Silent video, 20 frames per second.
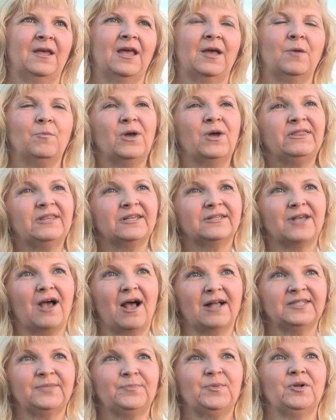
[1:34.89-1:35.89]
And what this
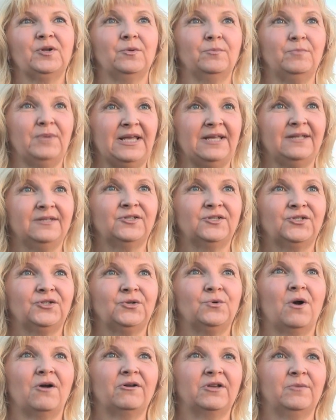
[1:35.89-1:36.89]
hospital means
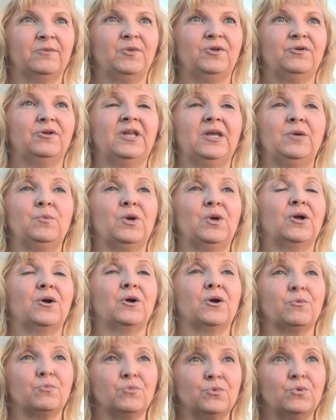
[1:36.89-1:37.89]
to our community, we
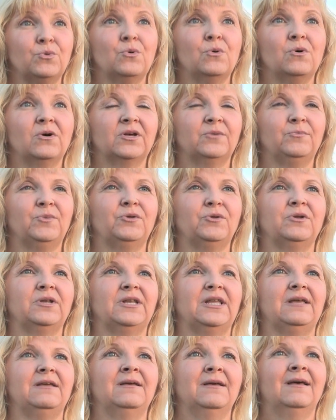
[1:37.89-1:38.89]
are a rural
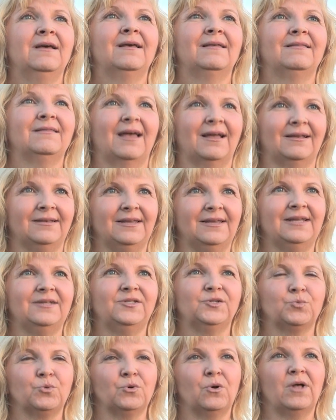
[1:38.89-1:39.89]
community that
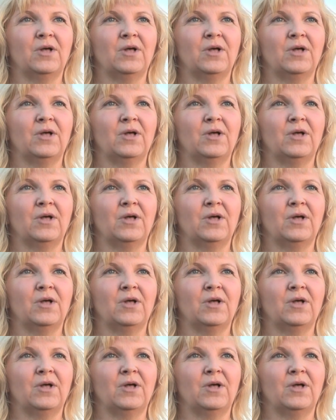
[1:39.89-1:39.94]
needs rural